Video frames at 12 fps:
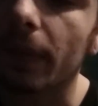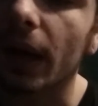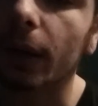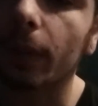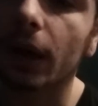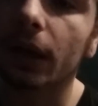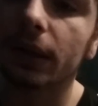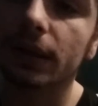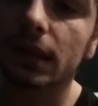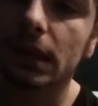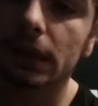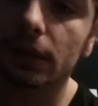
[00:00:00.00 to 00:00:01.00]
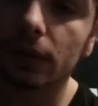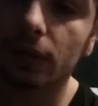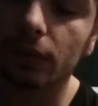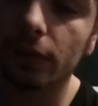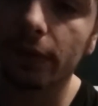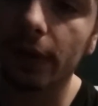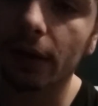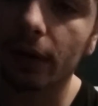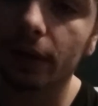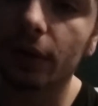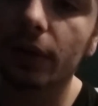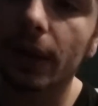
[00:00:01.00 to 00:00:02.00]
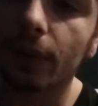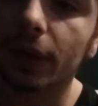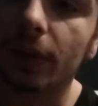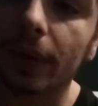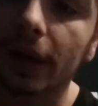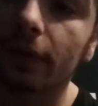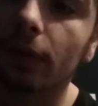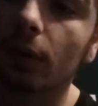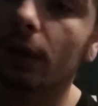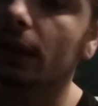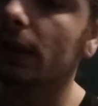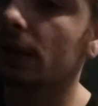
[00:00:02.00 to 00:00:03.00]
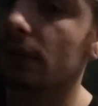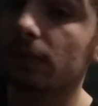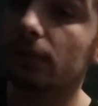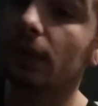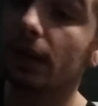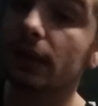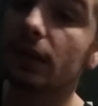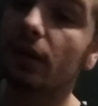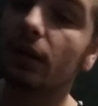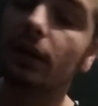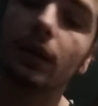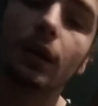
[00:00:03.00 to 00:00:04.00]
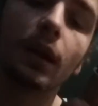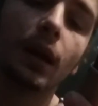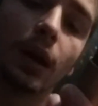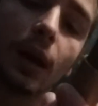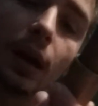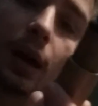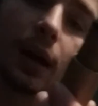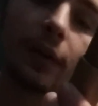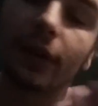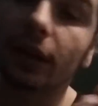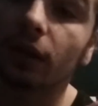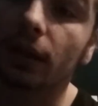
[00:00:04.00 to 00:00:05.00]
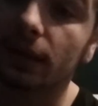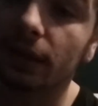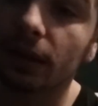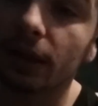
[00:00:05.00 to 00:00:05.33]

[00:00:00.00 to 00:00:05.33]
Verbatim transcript: mech mod it's very you get what you pay for and it's it's good uh, if I lost it